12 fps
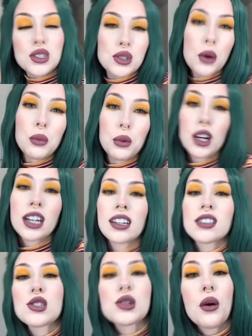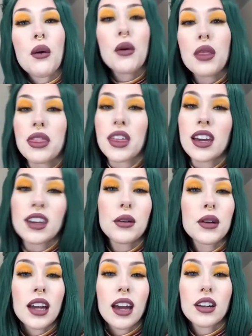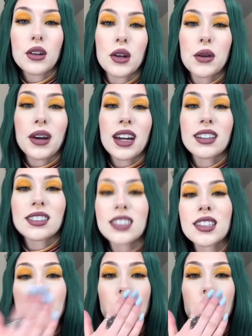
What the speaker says: so pretty. So thank you again, UniWigs.